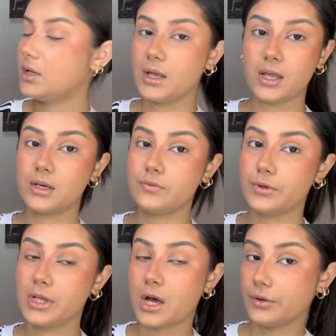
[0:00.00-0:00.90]
And for
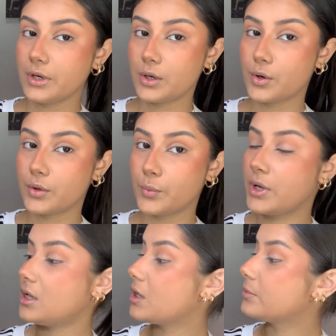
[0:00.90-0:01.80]
the outer eye corner
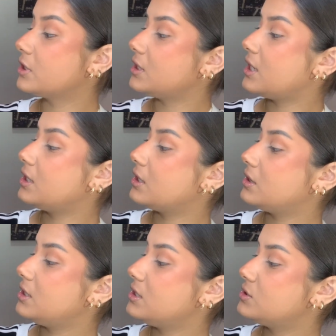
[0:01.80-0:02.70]
wing, I'm going to take
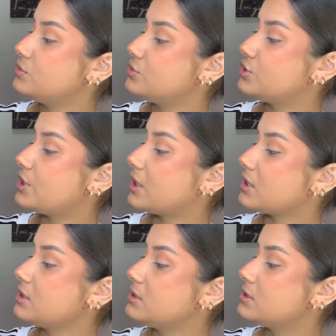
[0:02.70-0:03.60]
these two
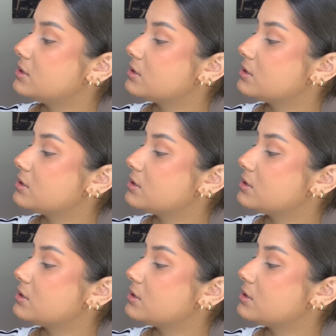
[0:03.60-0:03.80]
shades.